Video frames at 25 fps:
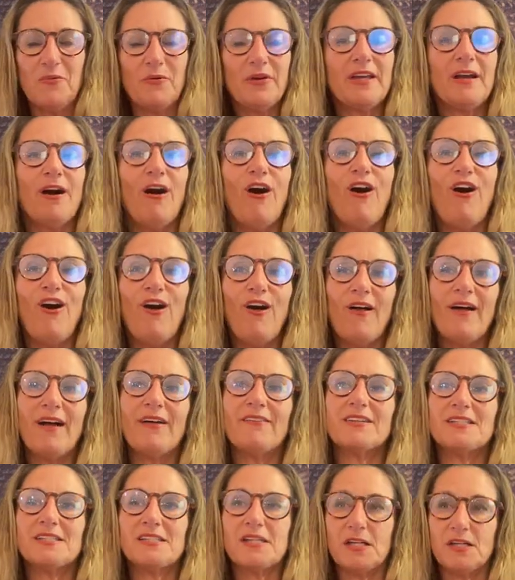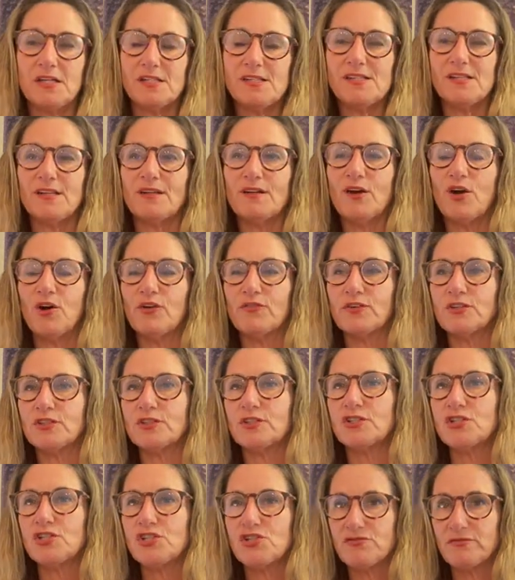we all have a tendency to
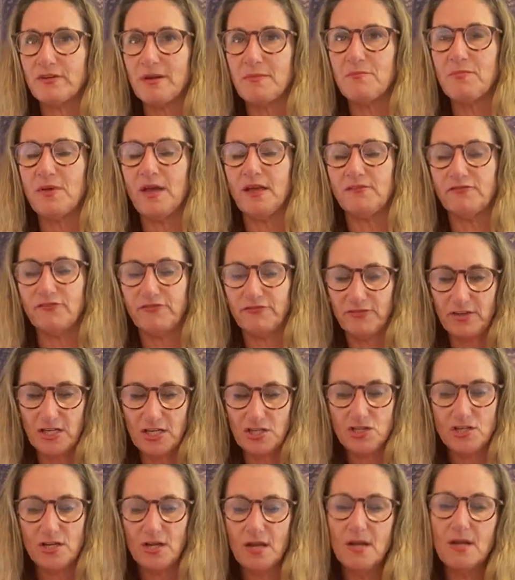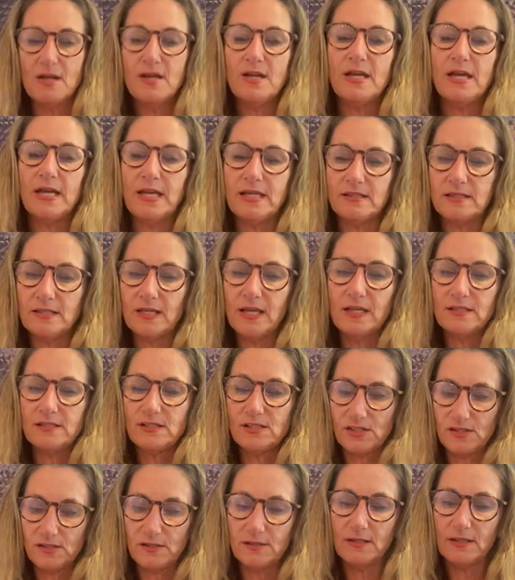overcook shrimp and fish. It,
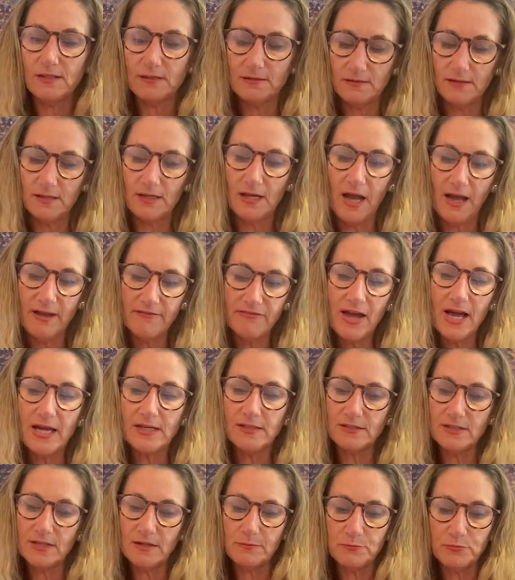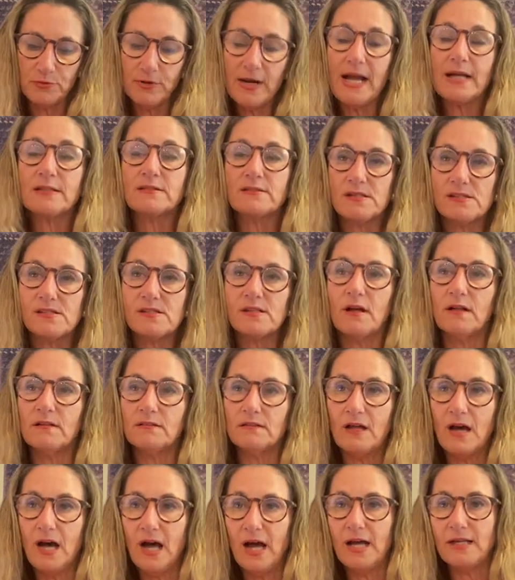it's it, I've had to practice a
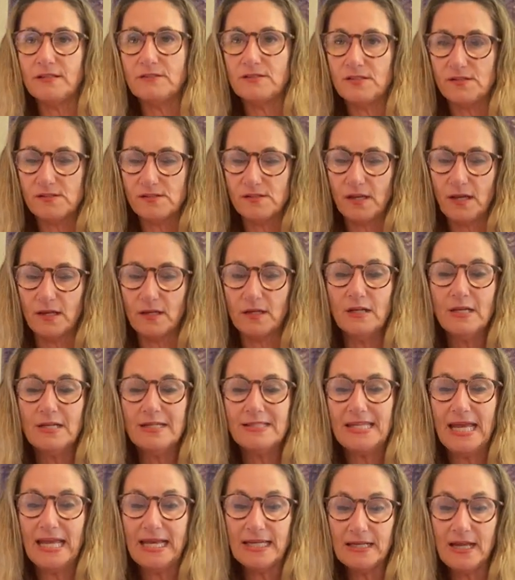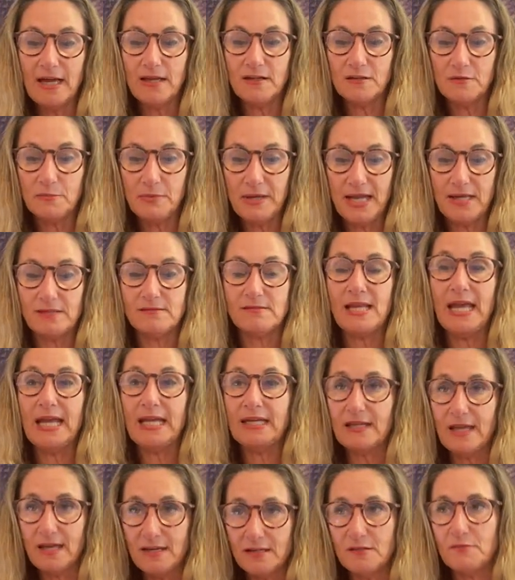lot to say take it out of the pan, take
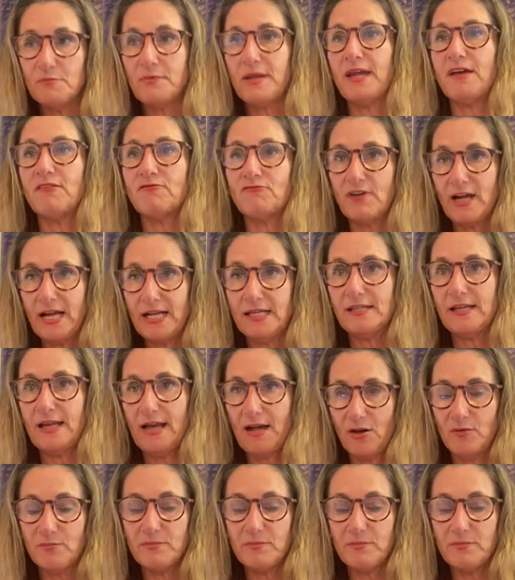it out of the pan right now